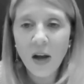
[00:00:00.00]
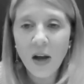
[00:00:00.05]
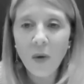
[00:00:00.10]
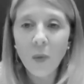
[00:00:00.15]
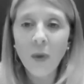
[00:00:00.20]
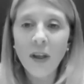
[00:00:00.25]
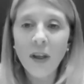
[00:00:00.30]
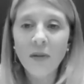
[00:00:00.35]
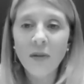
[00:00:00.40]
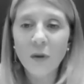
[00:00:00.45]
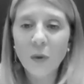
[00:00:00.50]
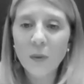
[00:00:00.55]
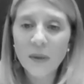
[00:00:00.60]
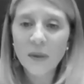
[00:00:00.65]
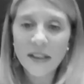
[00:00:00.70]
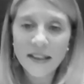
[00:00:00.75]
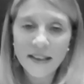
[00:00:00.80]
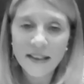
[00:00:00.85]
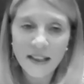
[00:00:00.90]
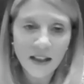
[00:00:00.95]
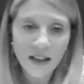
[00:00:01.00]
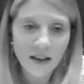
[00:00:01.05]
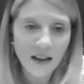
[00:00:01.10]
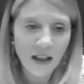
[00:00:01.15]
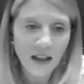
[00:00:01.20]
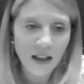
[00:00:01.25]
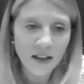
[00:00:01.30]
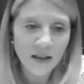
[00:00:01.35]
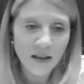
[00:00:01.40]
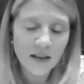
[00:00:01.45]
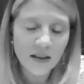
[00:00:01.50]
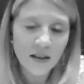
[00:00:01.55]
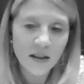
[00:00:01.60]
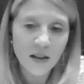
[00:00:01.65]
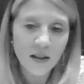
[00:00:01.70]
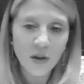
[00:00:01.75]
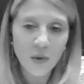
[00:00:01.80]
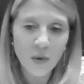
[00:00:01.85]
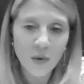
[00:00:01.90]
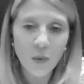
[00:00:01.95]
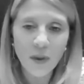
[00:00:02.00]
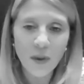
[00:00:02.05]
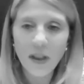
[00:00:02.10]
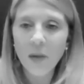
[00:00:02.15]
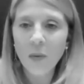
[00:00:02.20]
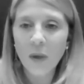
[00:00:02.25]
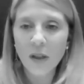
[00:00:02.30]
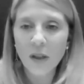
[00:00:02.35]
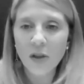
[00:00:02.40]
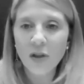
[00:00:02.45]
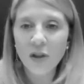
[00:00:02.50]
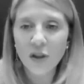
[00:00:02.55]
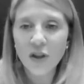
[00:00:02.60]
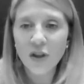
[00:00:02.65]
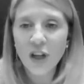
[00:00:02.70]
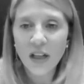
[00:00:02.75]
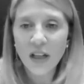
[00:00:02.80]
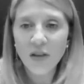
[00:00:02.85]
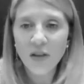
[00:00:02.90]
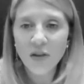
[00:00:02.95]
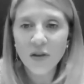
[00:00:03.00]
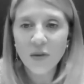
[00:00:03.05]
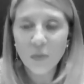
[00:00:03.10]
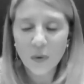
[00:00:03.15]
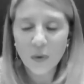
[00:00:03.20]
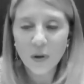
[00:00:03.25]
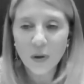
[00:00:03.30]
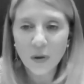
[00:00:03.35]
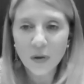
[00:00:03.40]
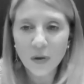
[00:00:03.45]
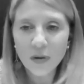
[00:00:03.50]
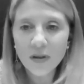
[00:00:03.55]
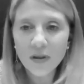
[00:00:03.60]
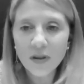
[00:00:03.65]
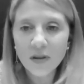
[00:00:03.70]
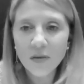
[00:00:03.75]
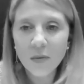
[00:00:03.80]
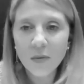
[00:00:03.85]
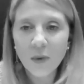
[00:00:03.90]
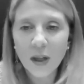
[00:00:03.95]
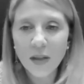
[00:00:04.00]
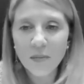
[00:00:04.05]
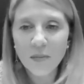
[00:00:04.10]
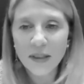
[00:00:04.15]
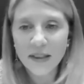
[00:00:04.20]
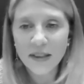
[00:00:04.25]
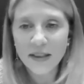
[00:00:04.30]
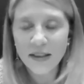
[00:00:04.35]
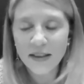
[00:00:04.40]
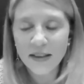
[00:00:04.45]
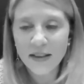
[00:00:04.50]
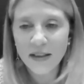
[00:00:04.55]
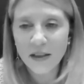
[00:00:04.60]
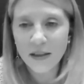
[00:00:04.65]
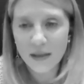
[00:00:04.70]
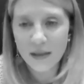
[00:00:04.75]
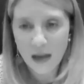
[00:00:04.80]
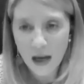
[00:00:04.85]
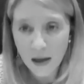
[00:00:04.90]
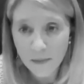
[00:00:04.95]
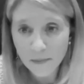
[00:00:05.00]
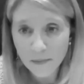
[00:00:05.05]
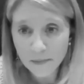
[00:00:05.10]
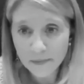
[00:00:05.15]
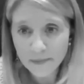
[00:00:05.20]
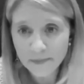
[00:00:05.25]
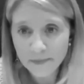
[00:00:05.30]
we have always said that we want to change the world one business at a time,